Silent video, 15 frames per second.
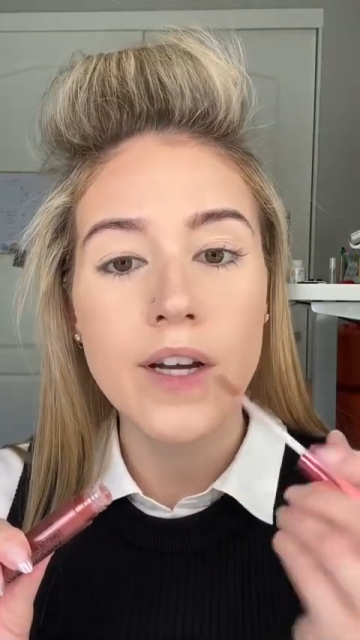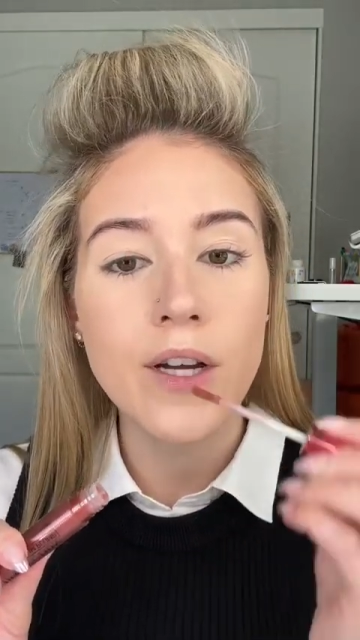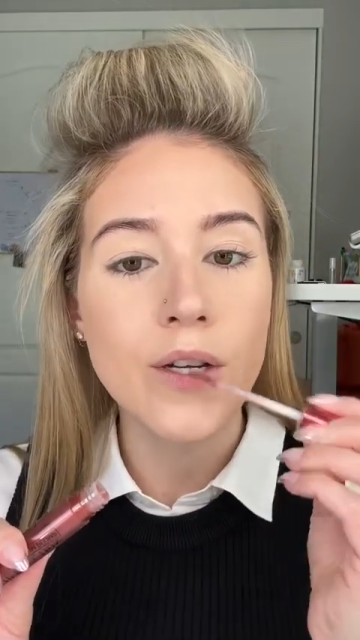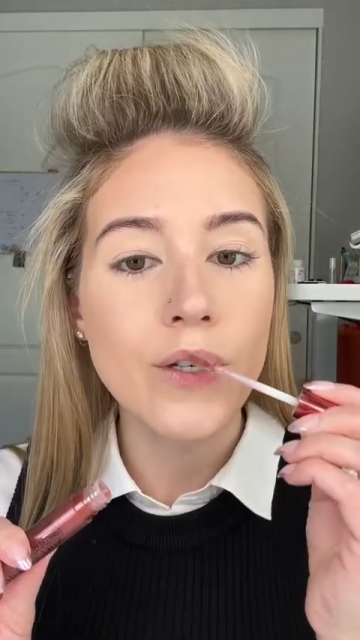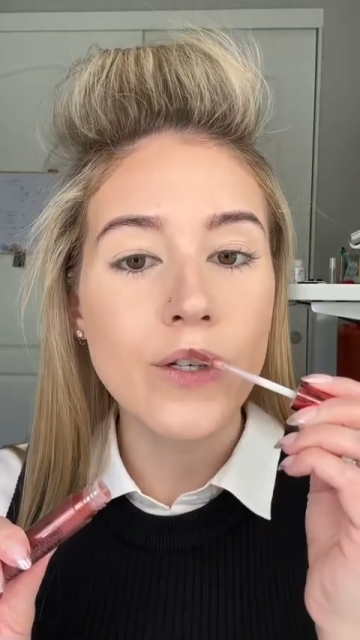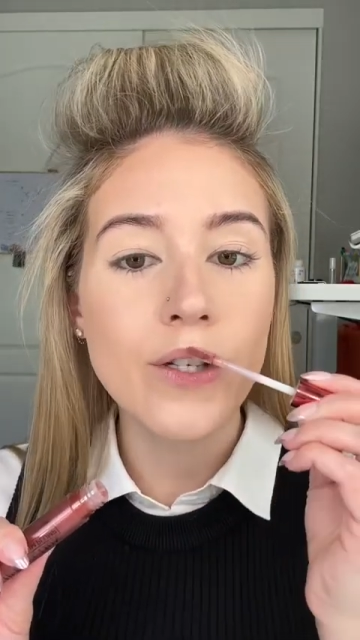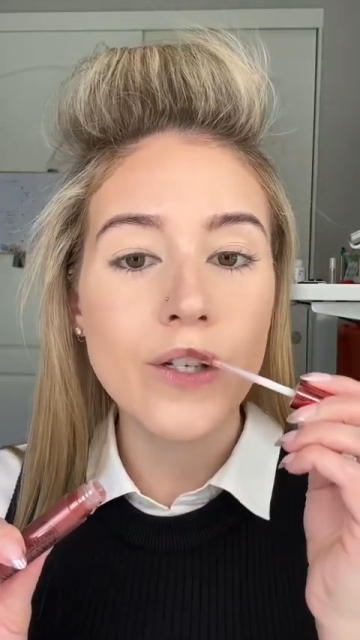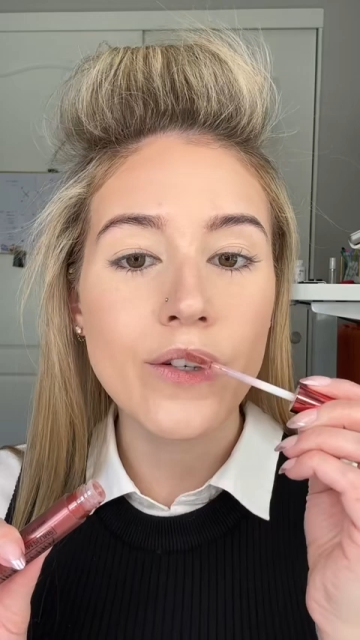
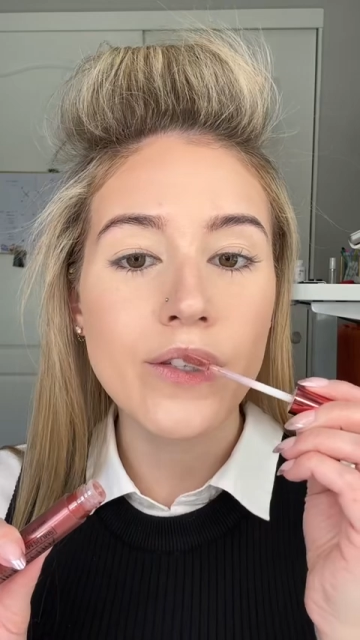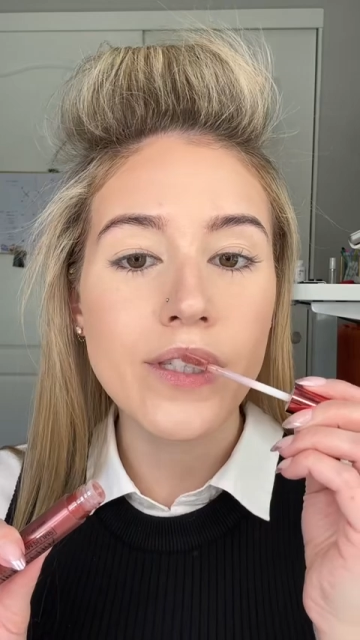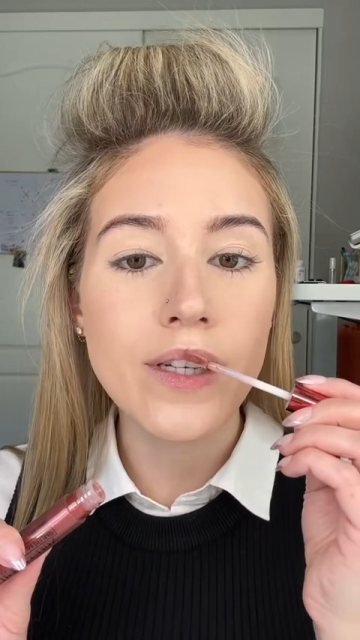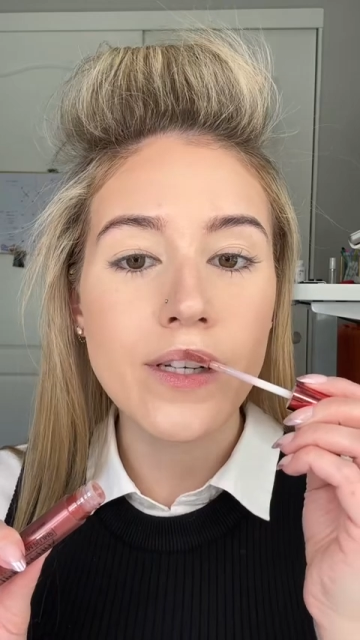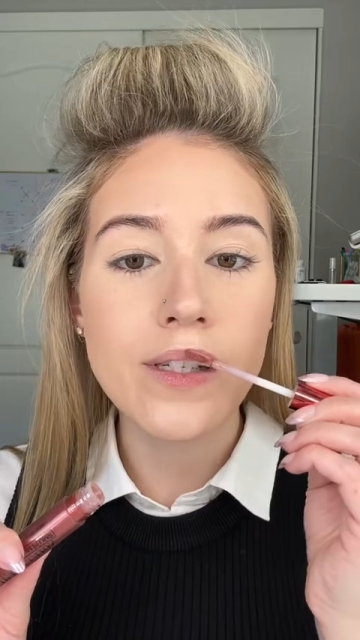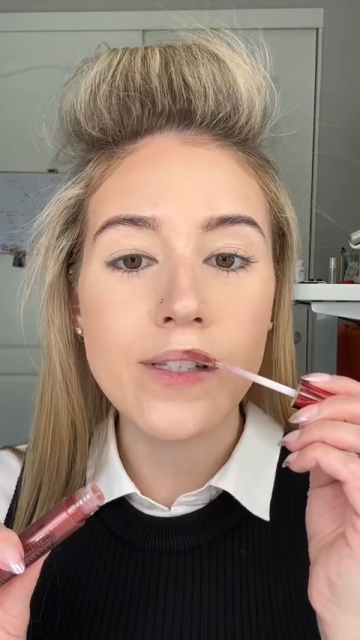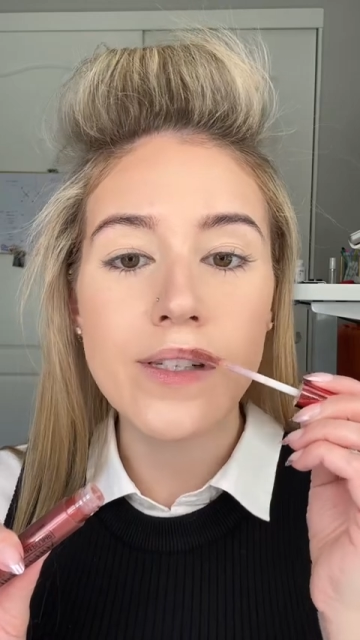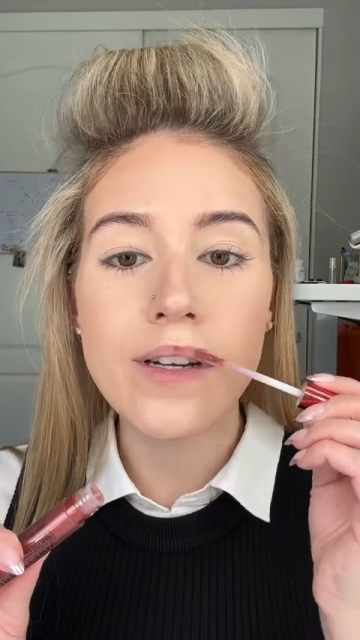
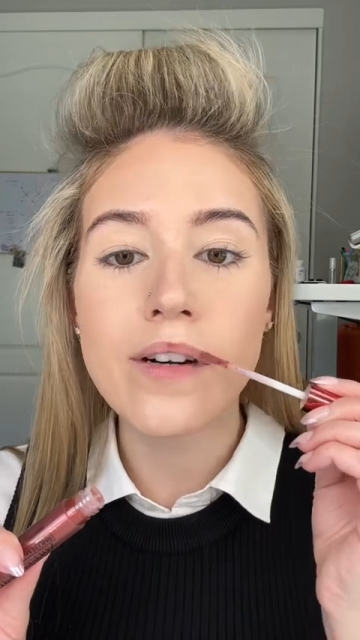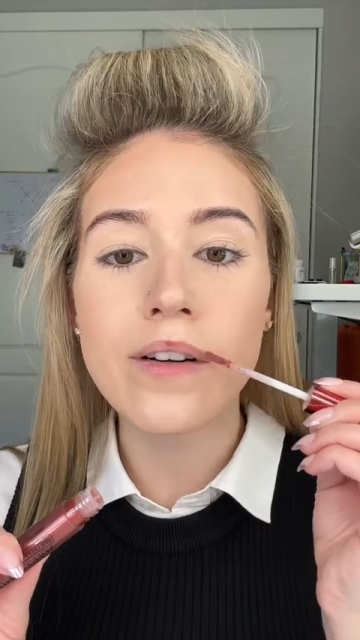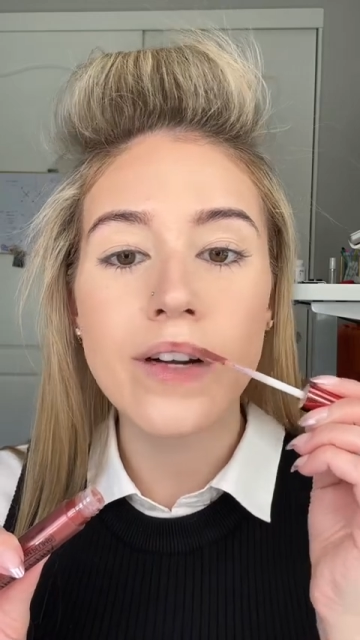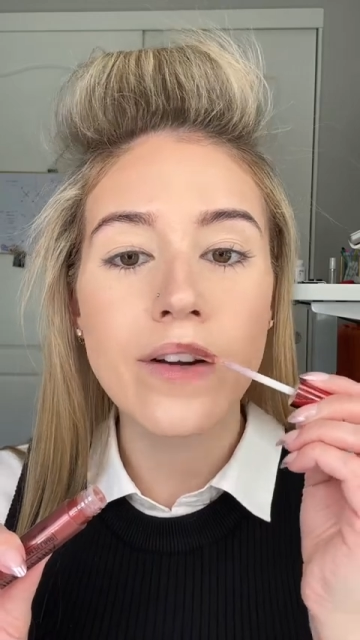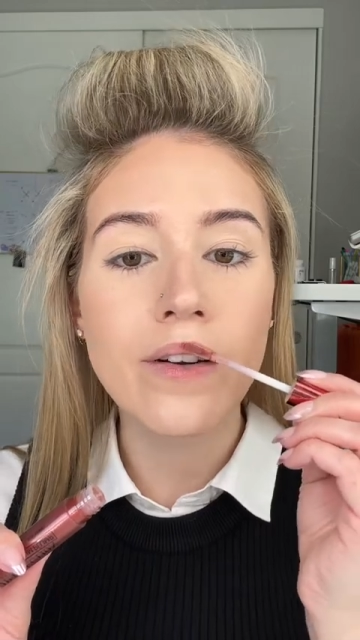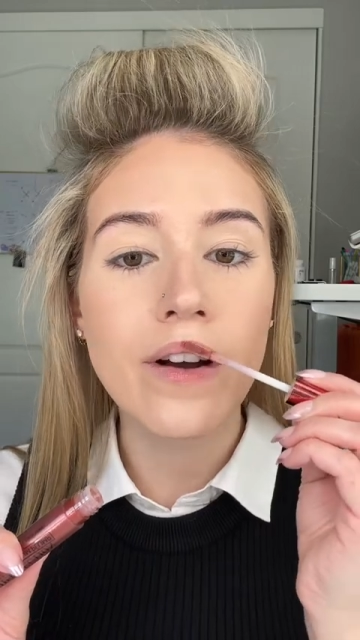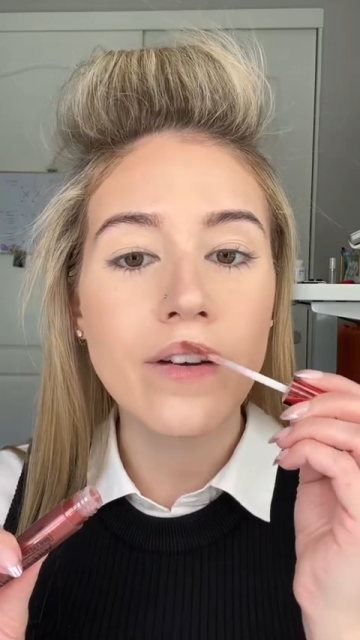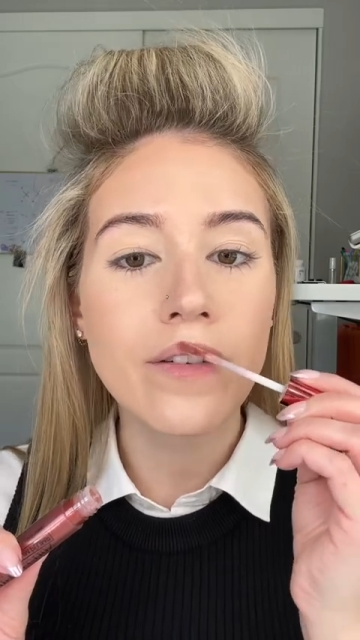juiciness going
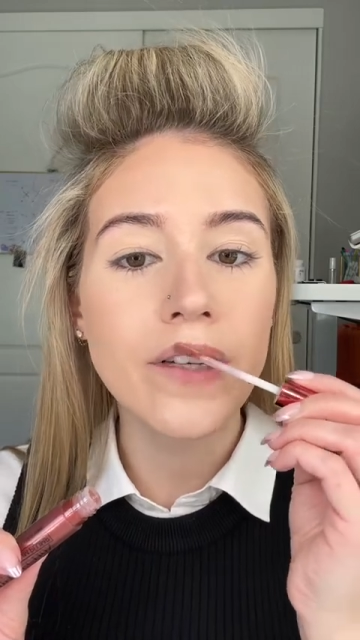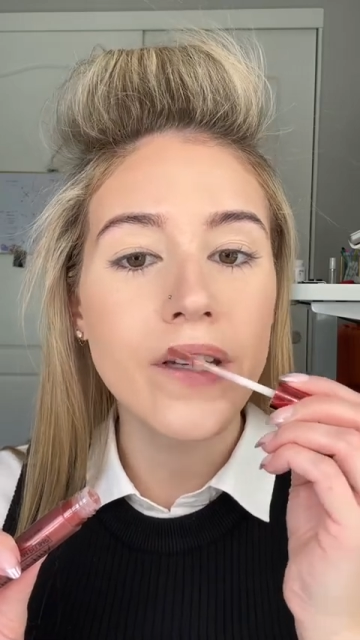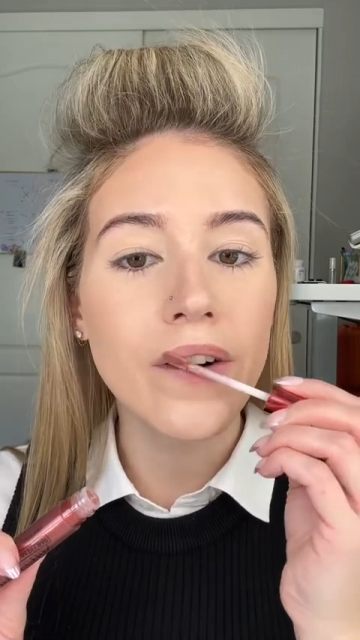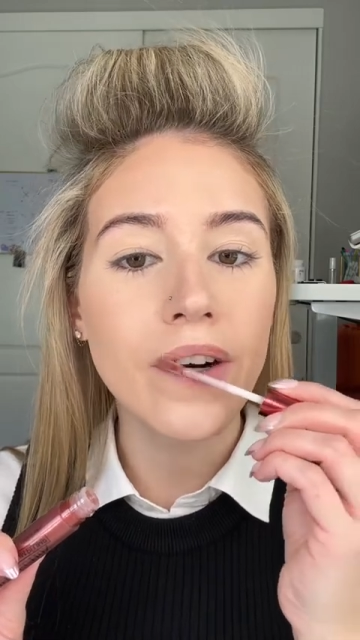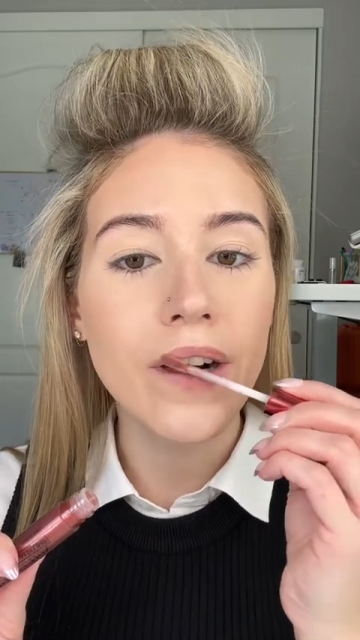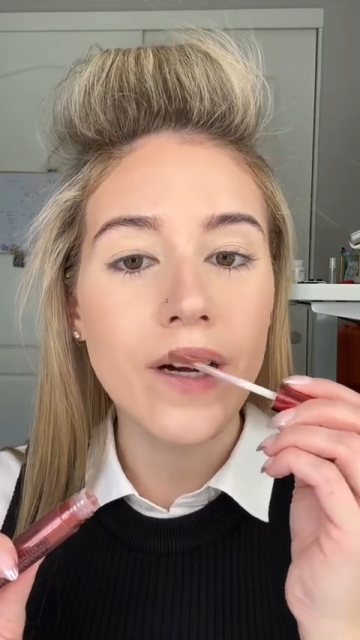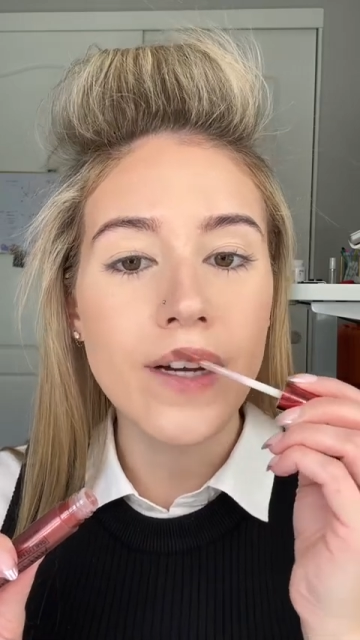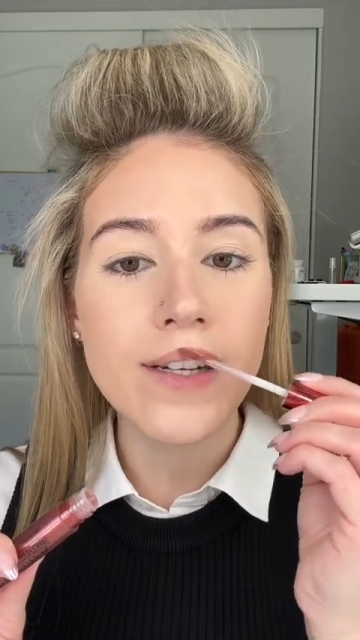while we do our
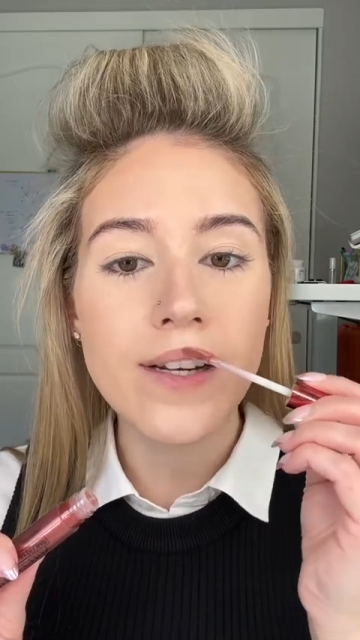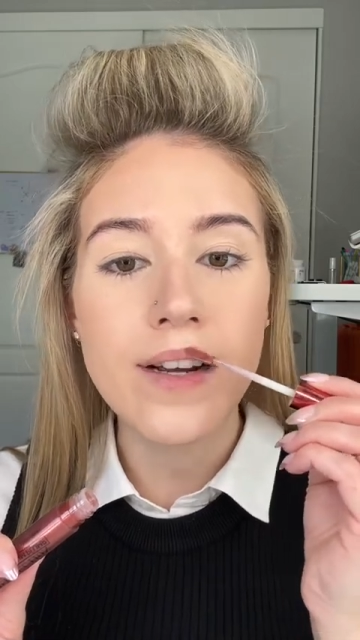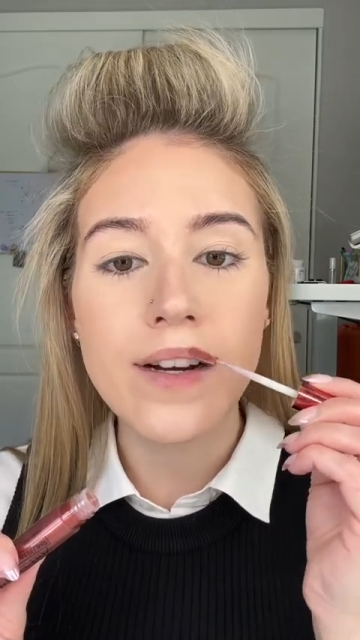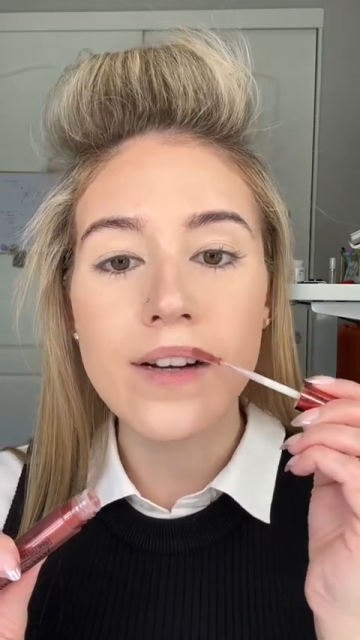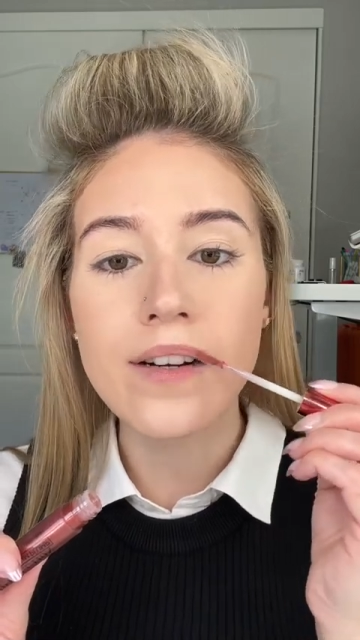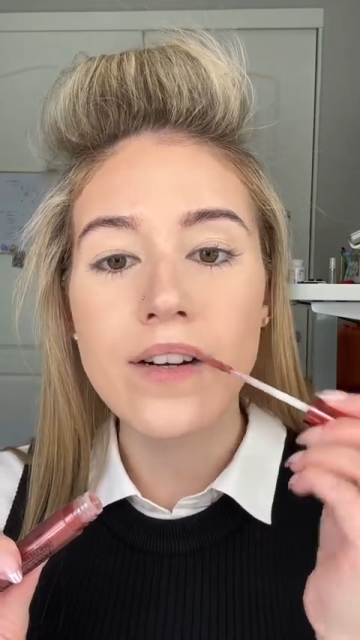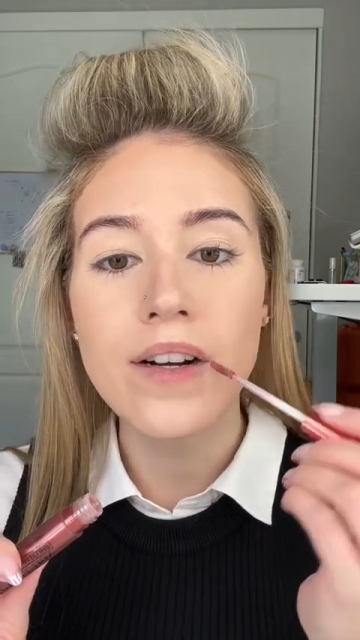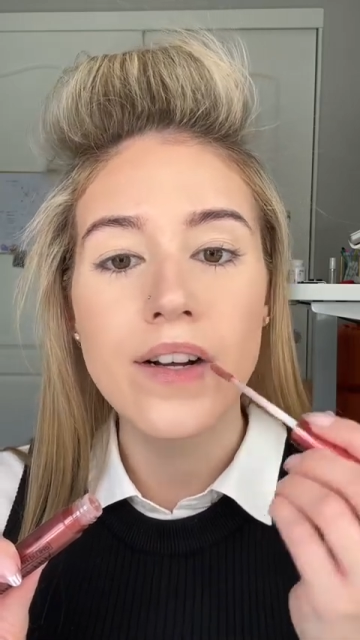eyeshadow.
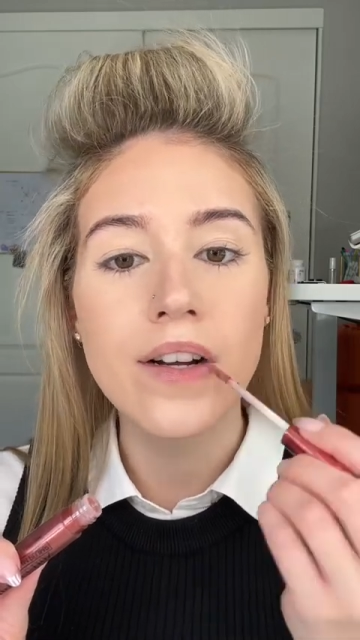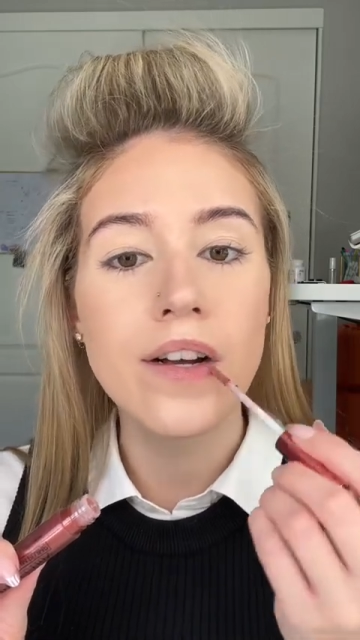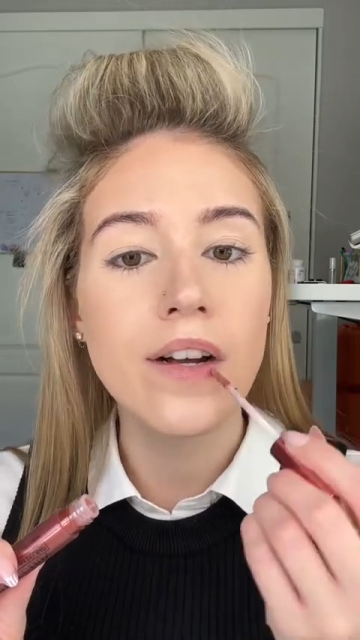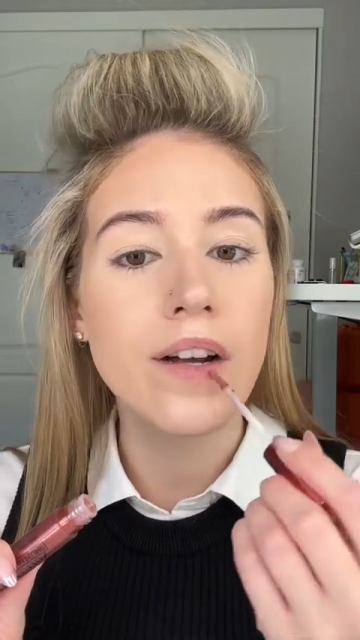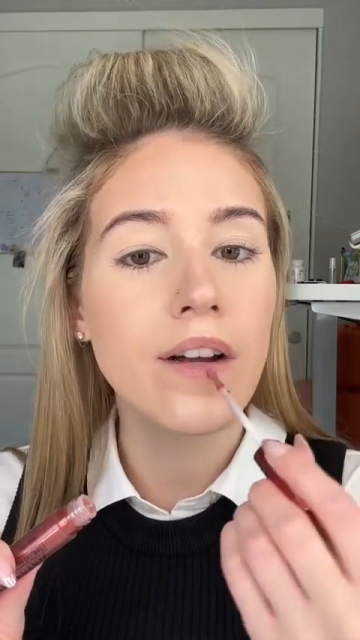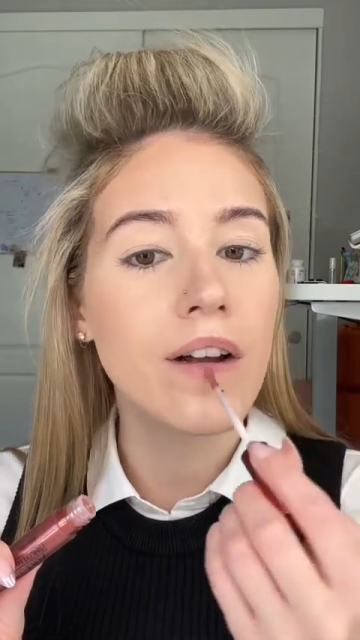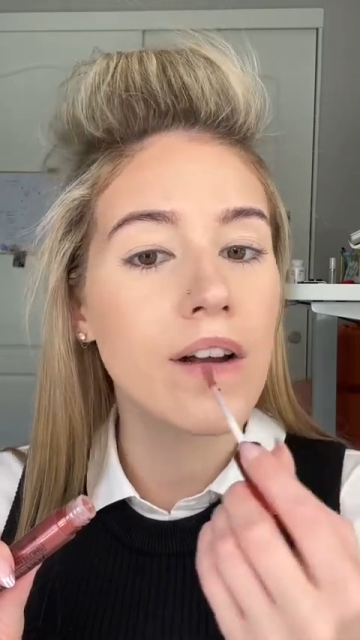I'm